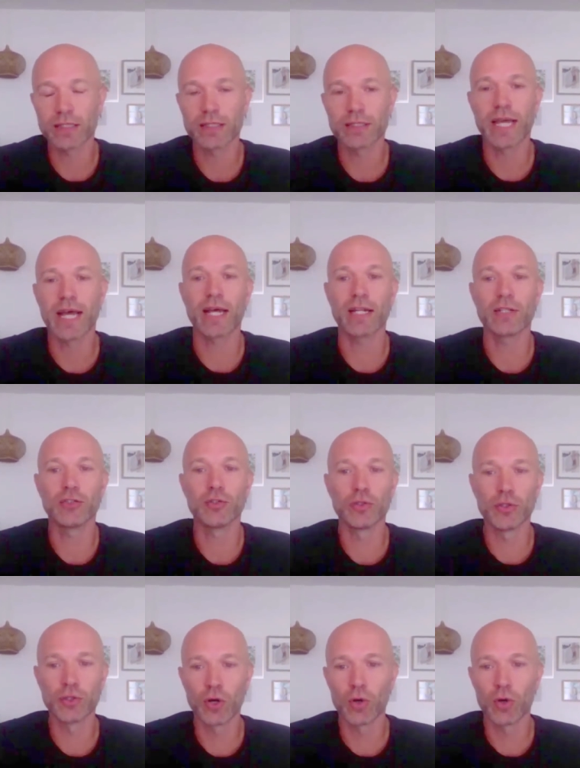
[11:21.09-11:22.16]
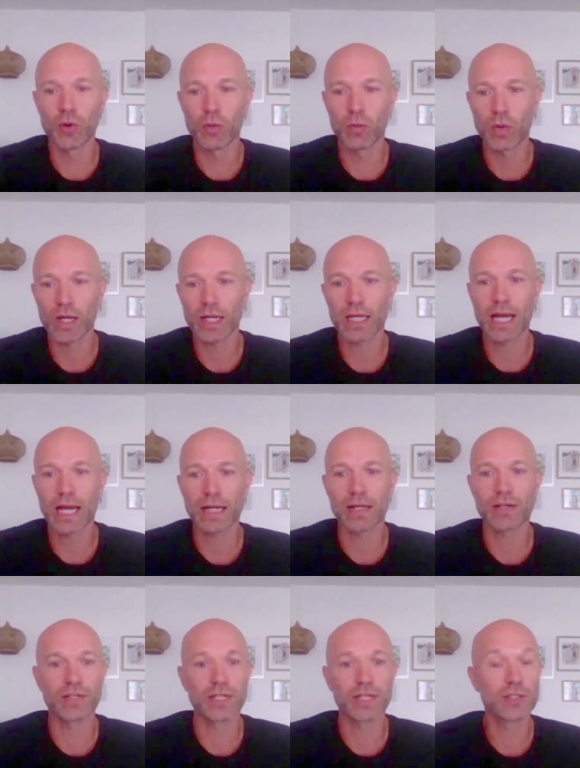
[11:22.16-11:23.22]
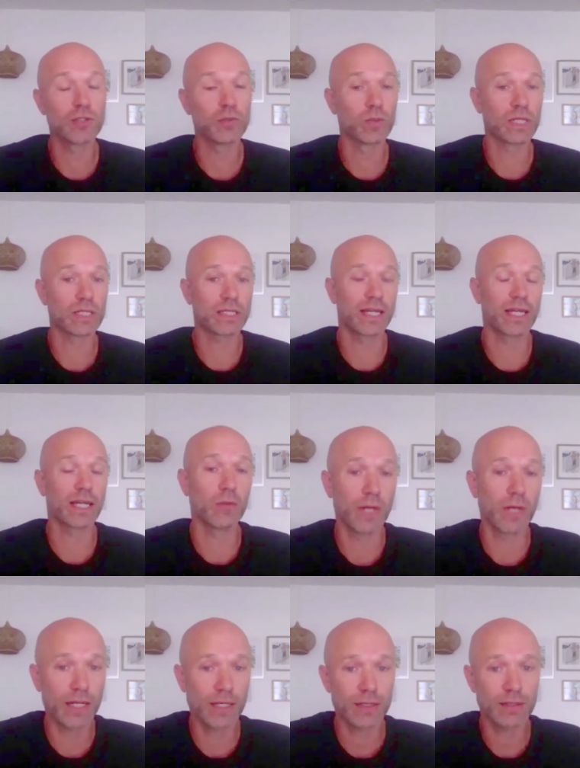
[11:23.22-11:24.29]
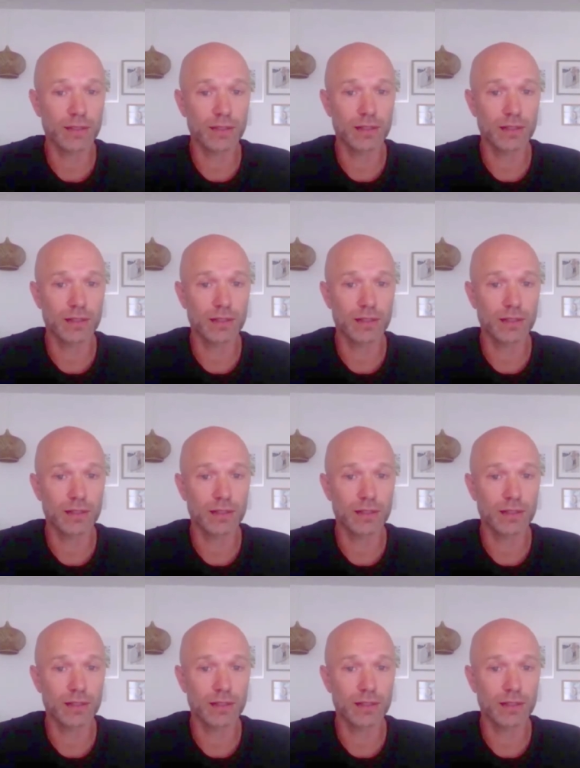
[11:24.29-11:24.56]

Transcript: that you know what kind of things you want to take away